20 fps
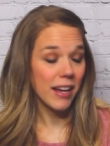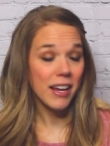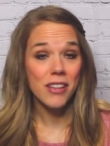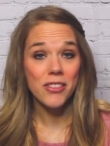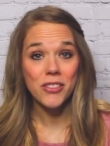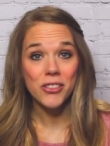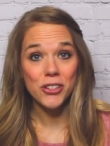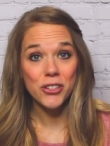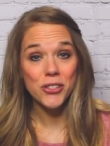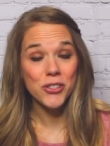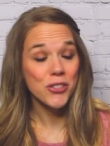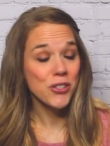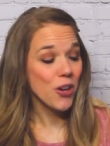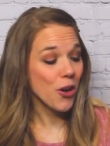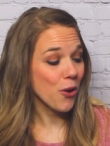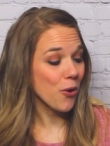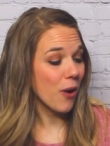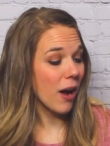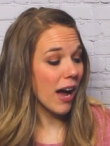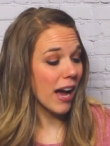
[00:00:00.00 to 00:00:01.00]
and there's
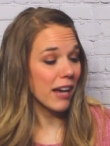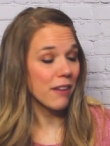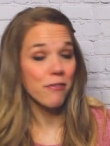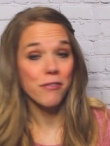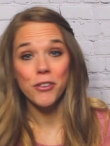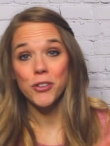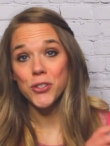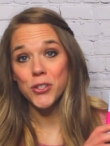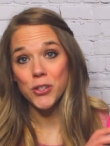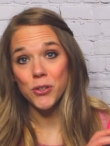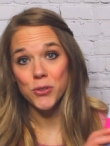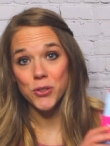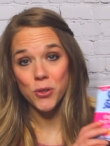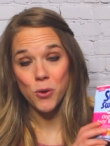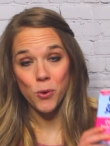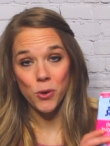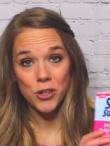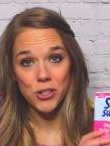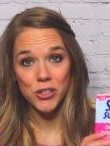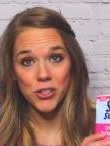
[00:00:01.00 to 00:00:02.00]
no high fructose
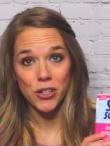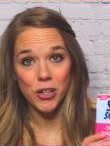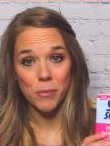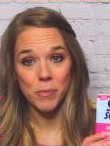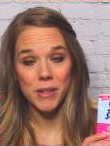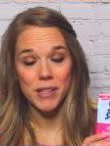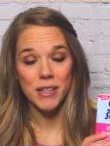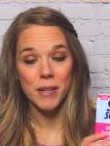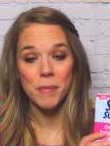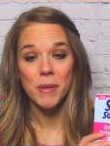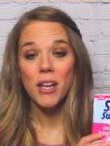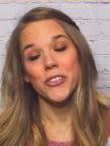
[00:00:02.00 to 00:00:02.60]
corn syrup in them.